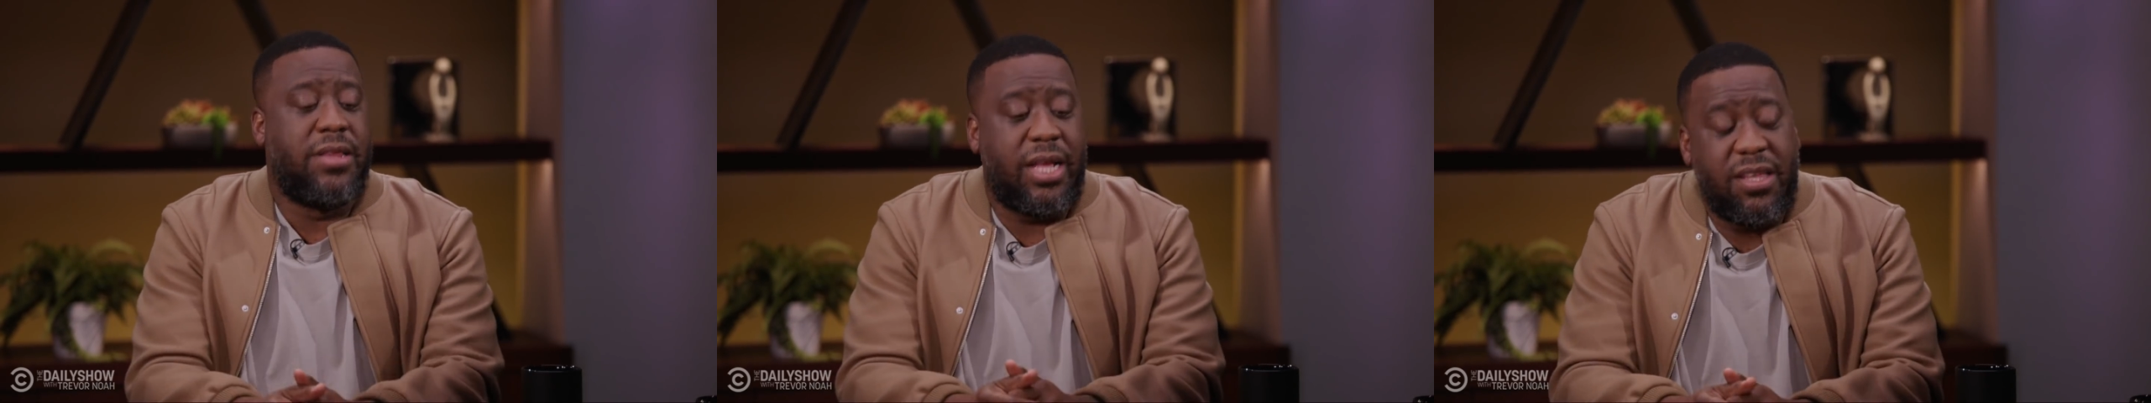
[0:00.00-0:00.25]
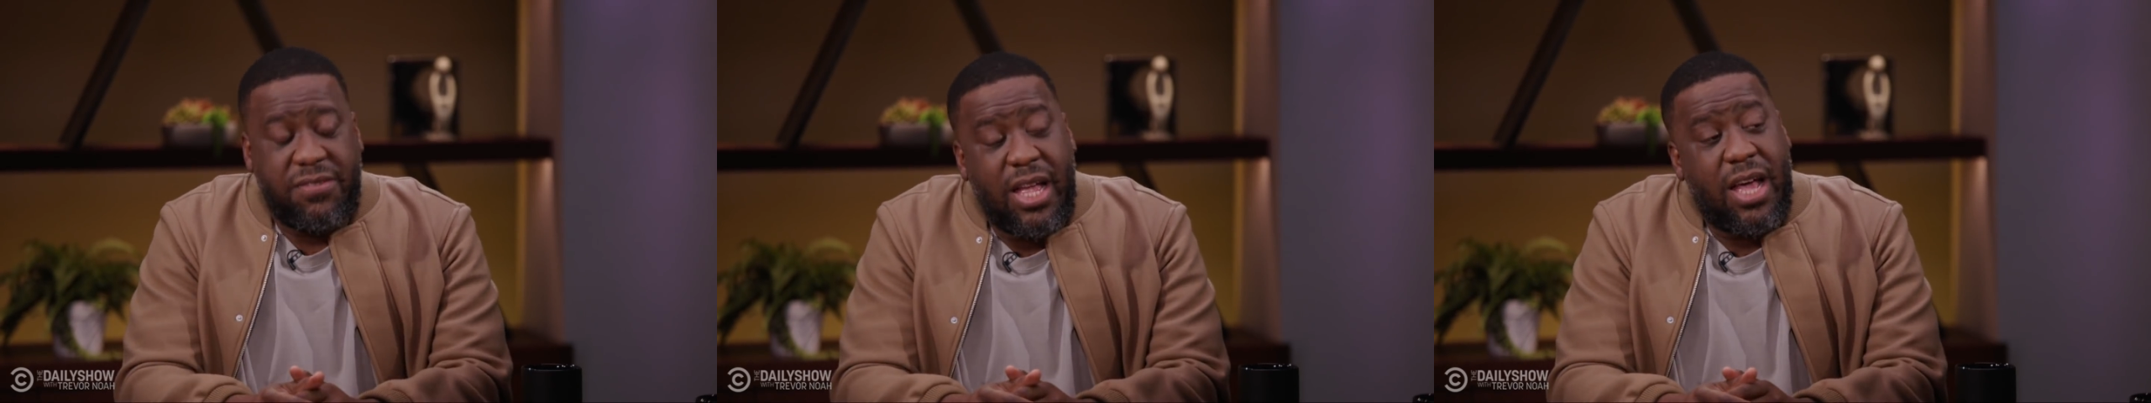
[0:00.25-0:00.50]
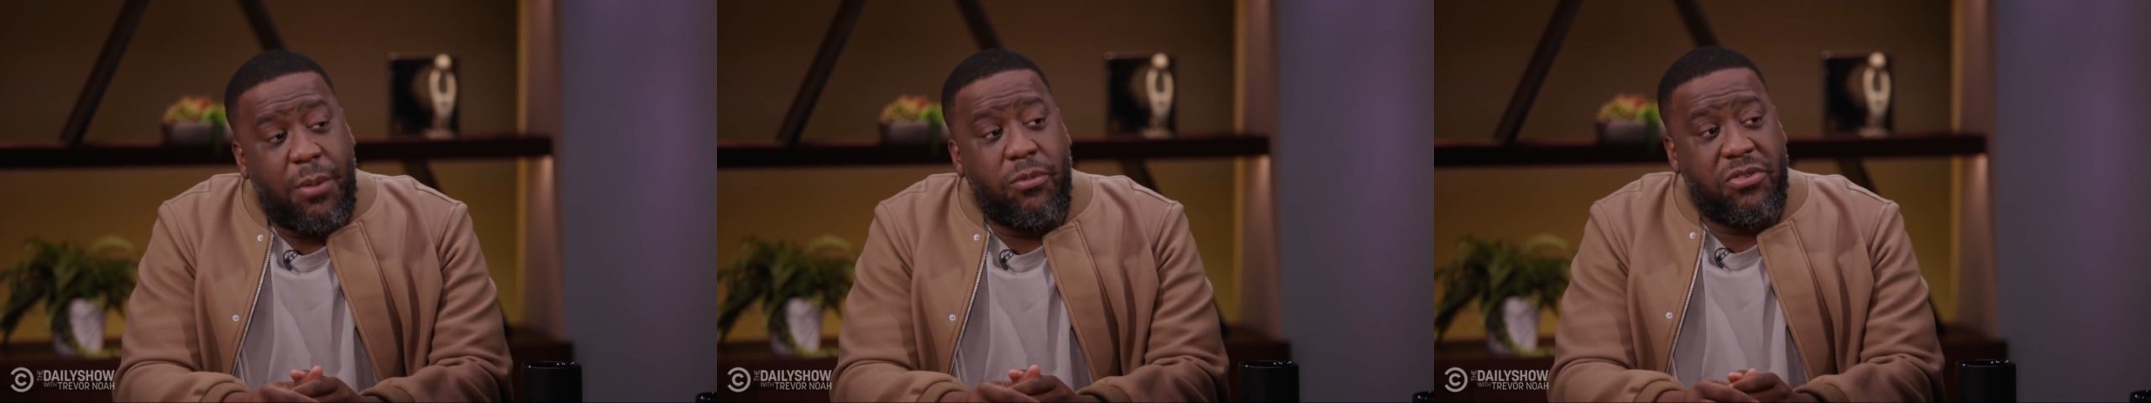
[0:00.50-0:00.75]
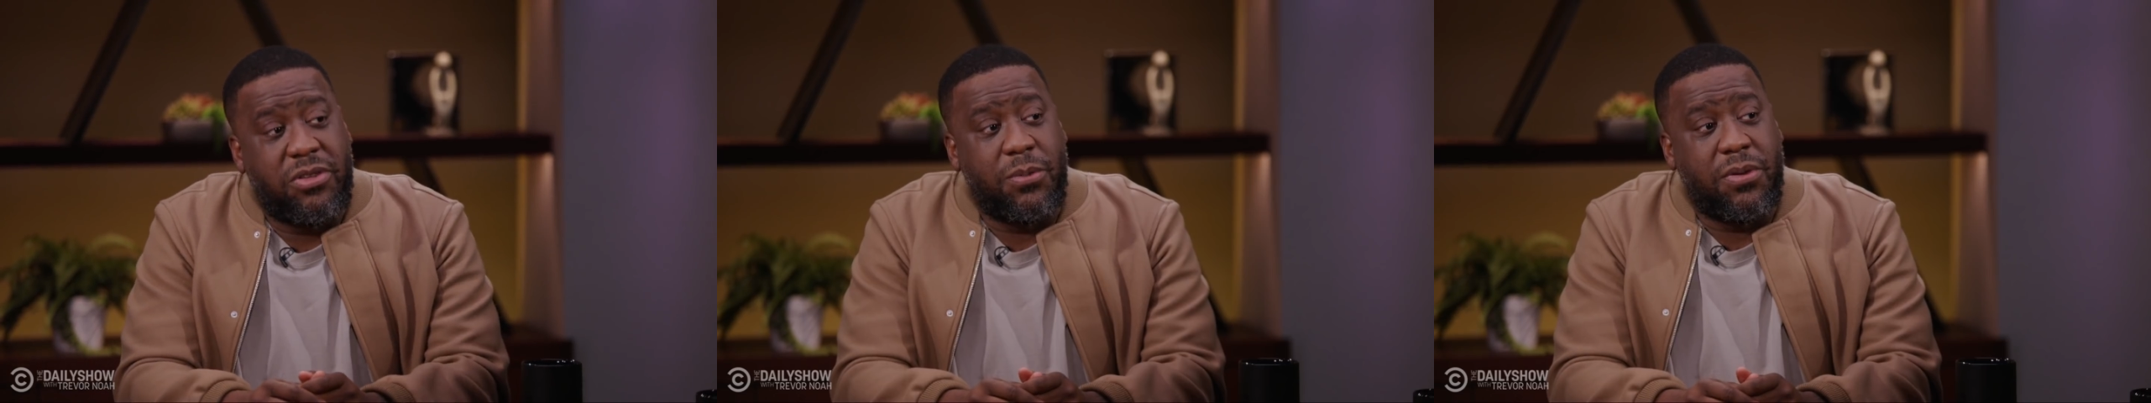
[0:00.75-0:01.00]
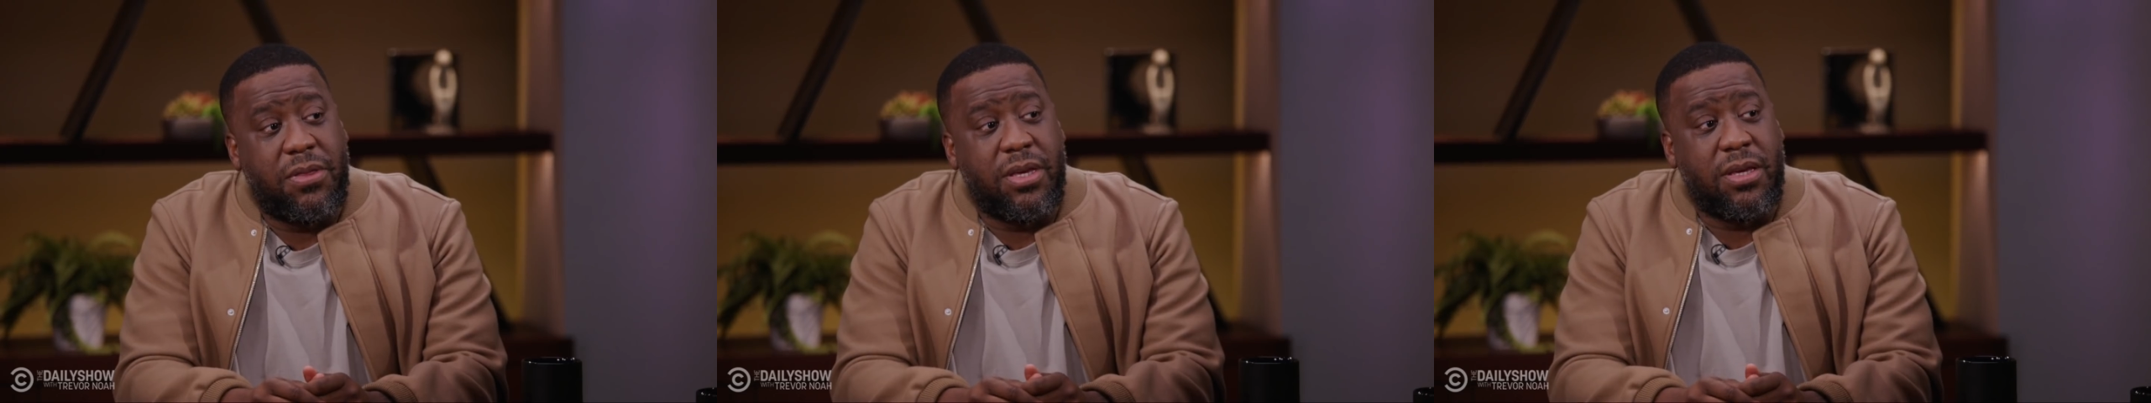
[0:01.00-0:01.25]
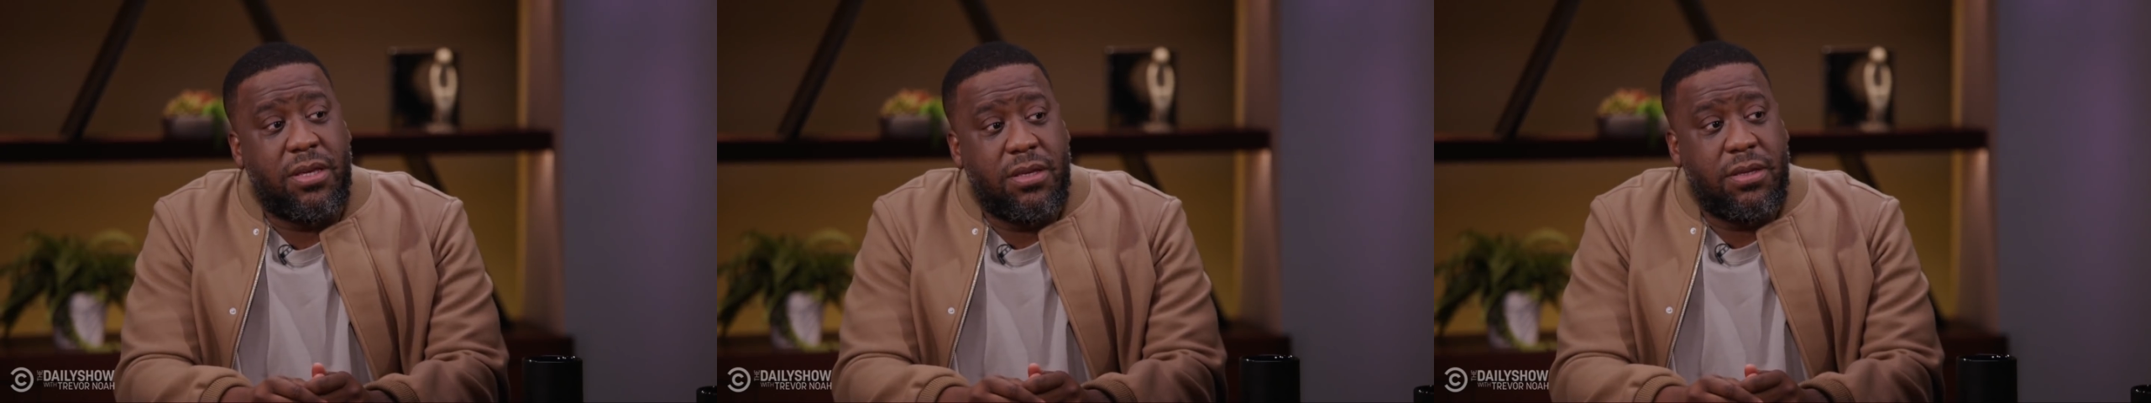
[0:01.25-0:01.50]
That is not how Bruce Lee would
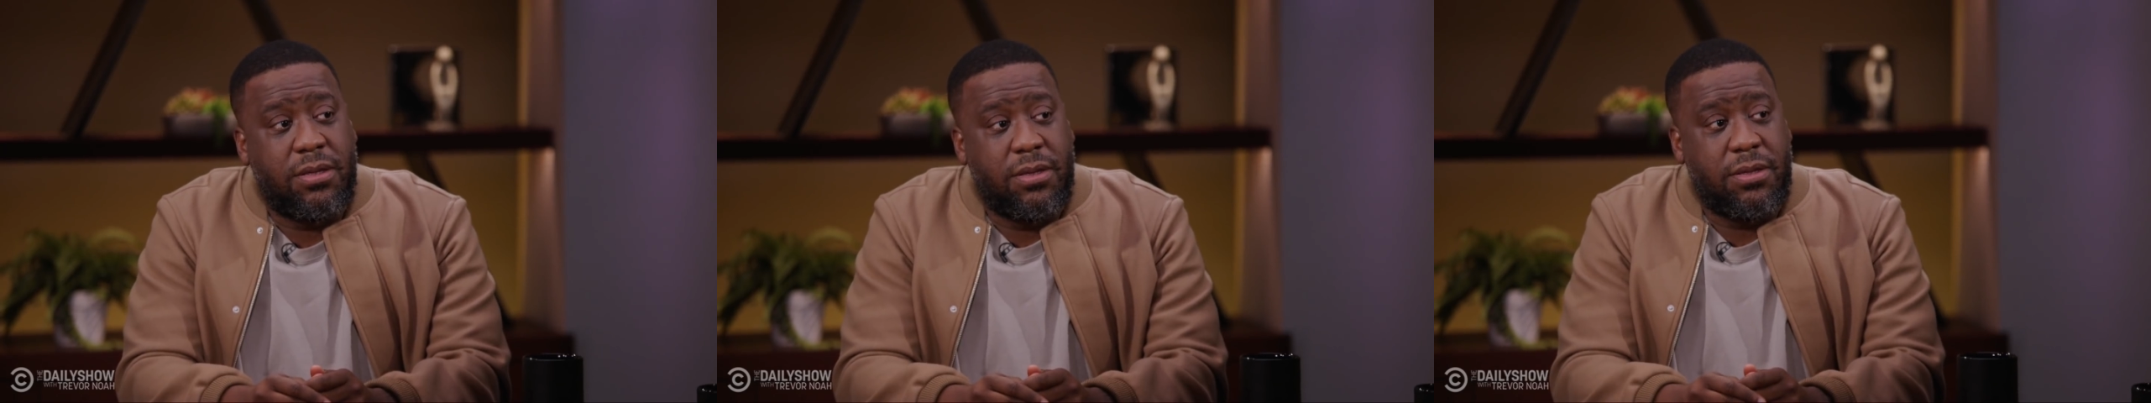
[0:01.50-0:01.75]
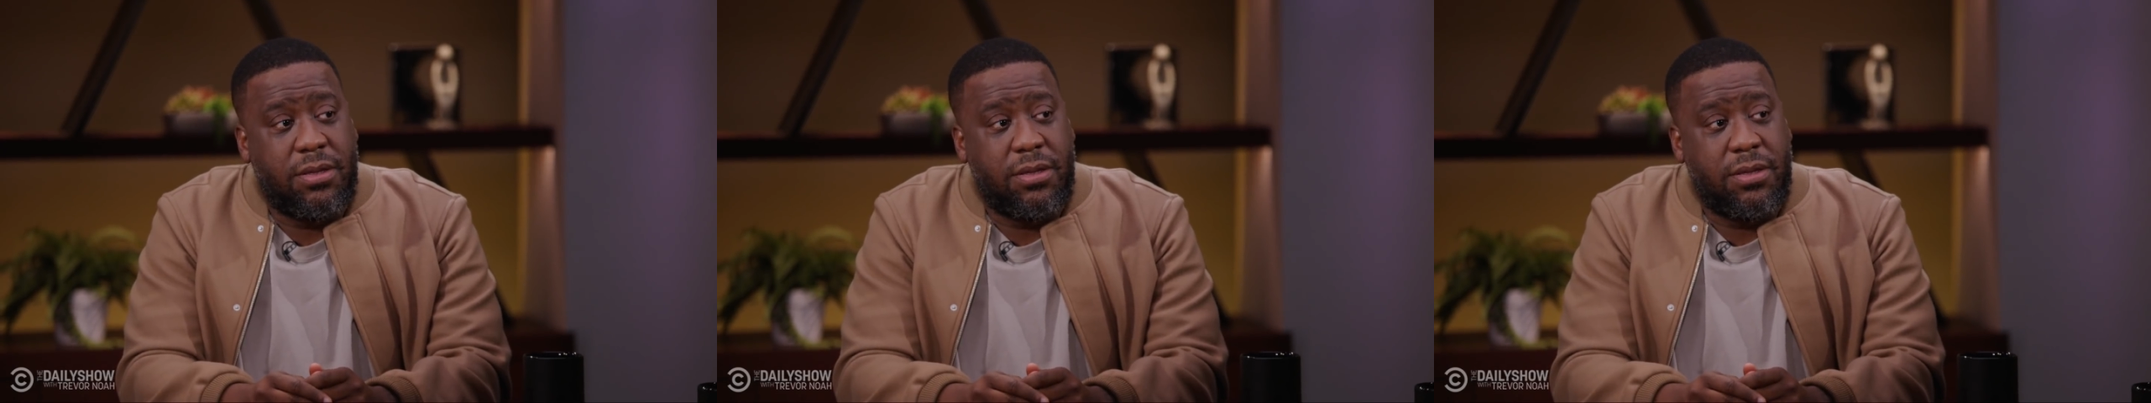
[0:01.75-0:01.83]
think. You know?